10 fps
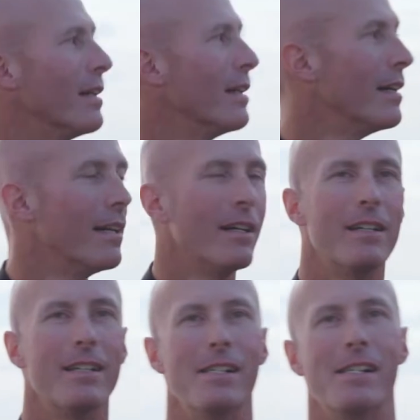Now's your
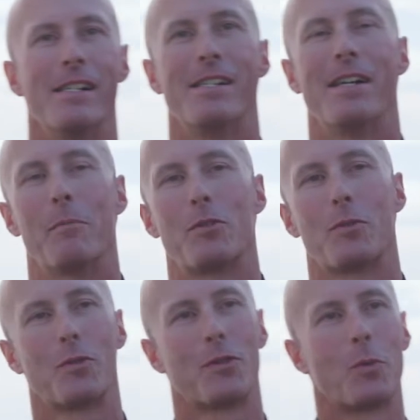chance. Now's your
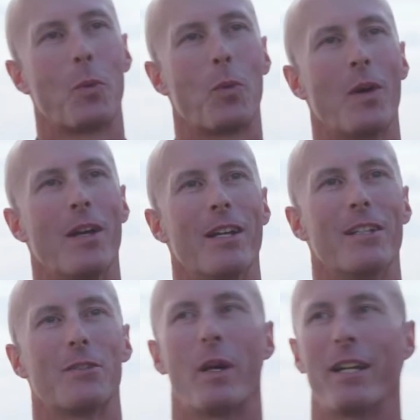chance.
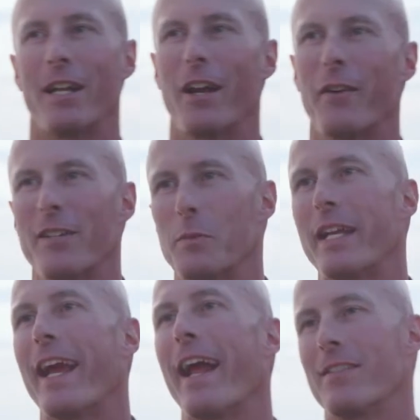Sweating in areas we
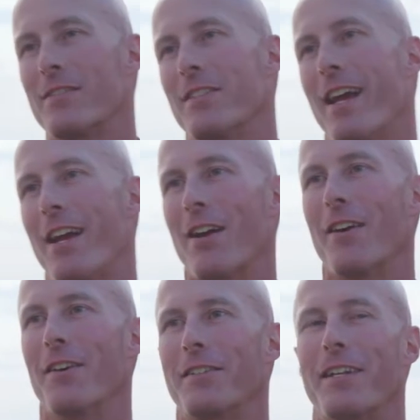can't say
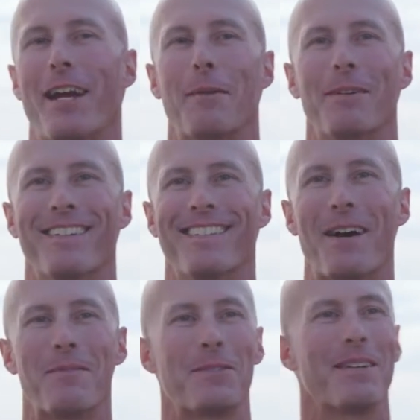on camera. No,
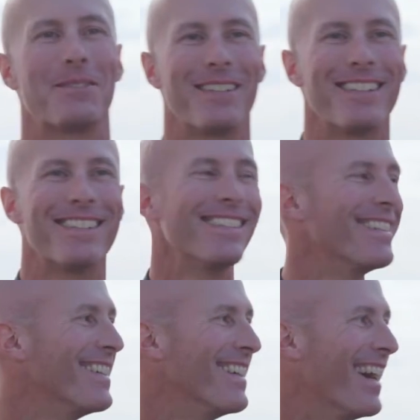I'm just messing with
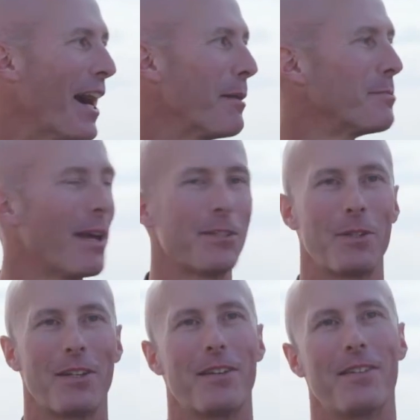you. I'm just
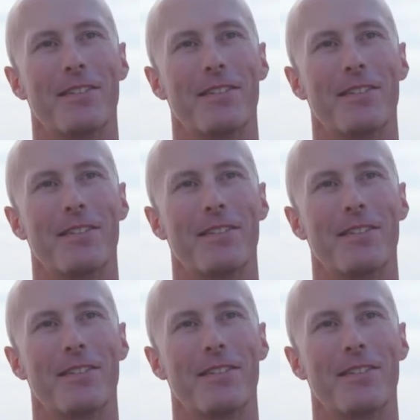messing with you.